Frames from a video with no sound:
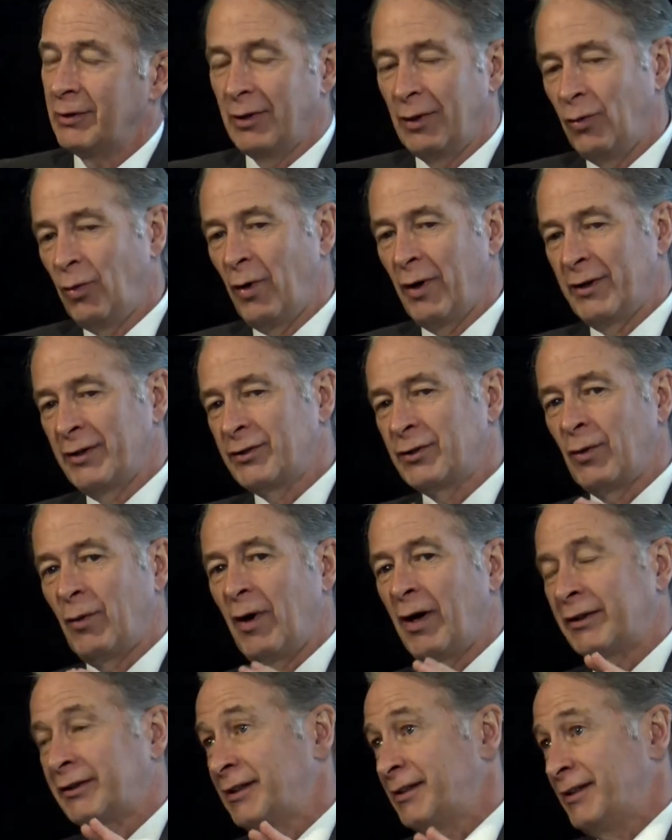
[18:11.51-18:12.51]
It wanted to
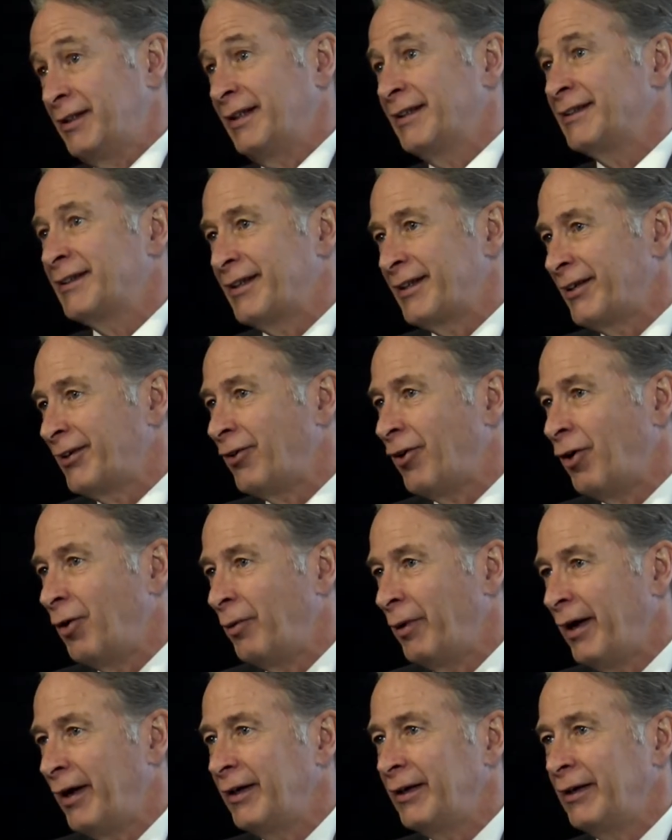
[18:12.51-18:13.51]
walk to the end of that
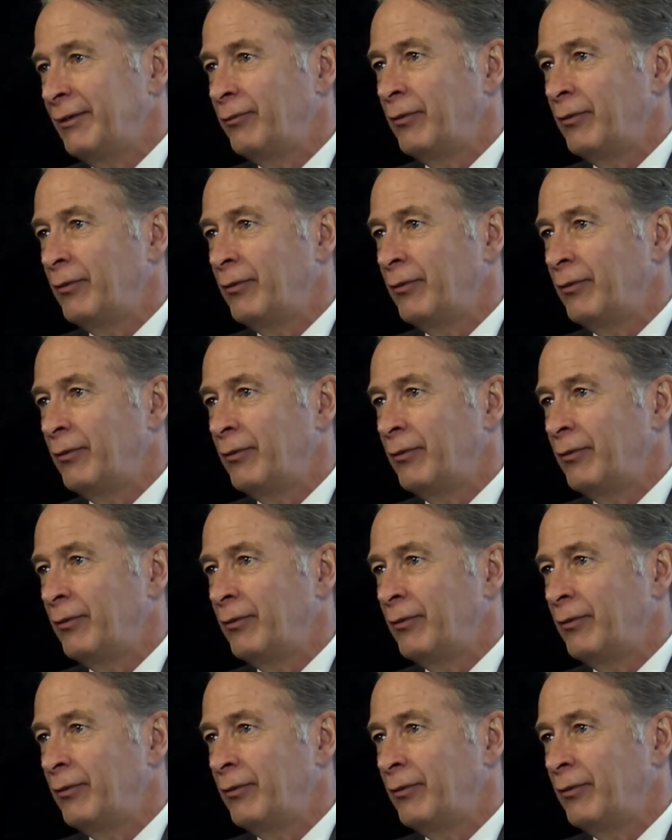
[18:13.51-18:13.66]
hallway.